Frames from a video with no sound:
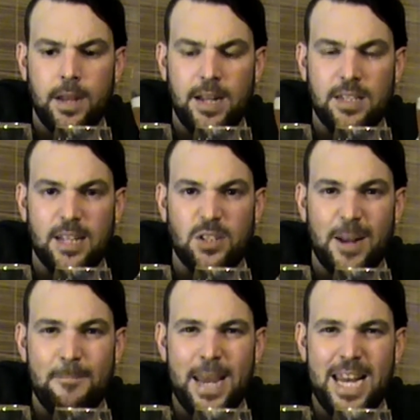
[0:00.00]
I'd say it's like
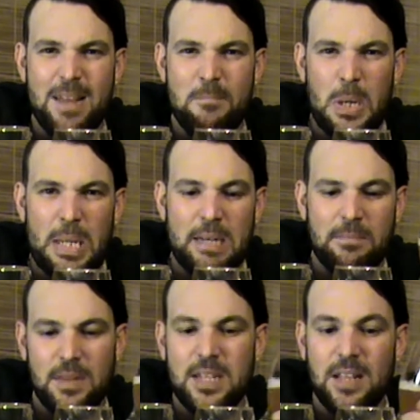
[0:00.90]
a medium body.
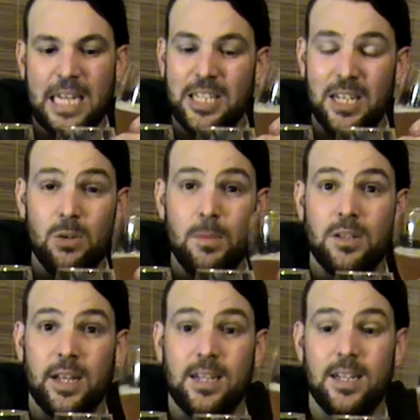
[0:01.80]
These are actually almost
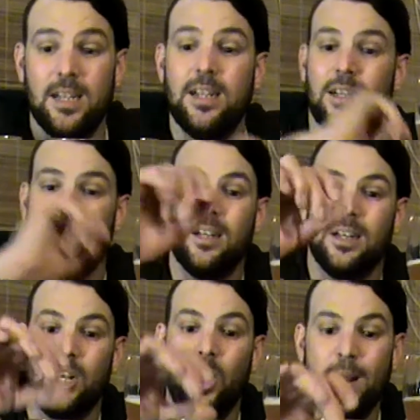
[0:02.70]
like
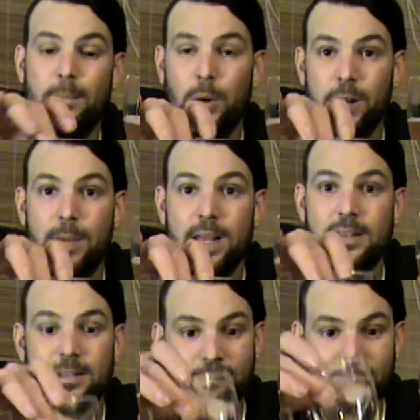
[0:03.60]
light body beers.